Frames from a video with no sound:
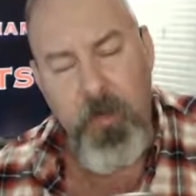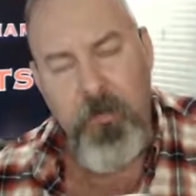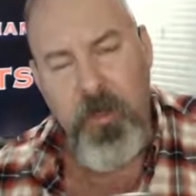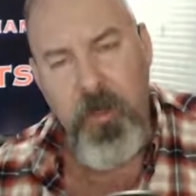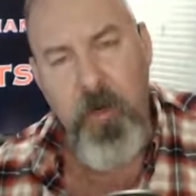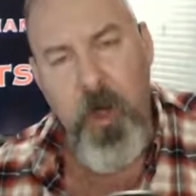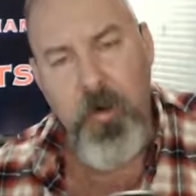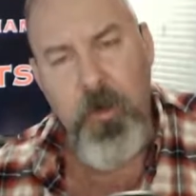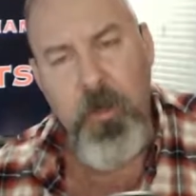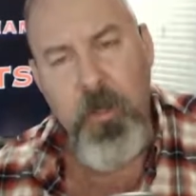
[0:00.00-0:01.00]
went up to
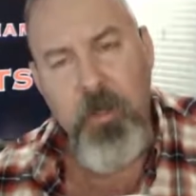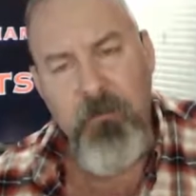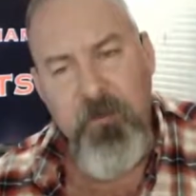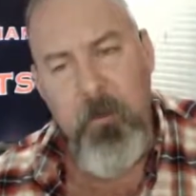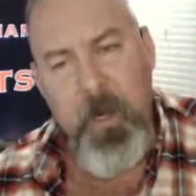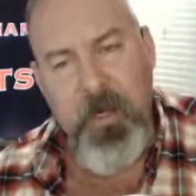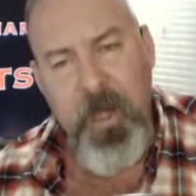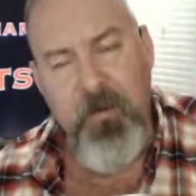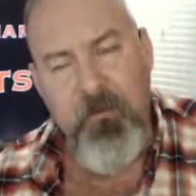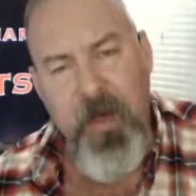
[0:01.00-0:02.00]
200, fell back
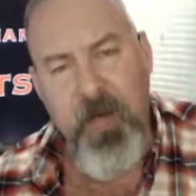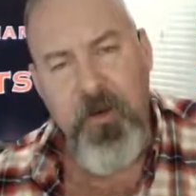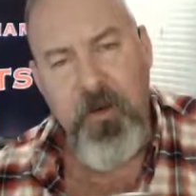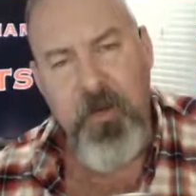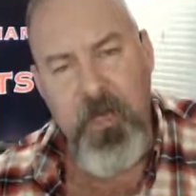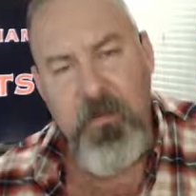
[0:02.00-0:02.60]
down to 500.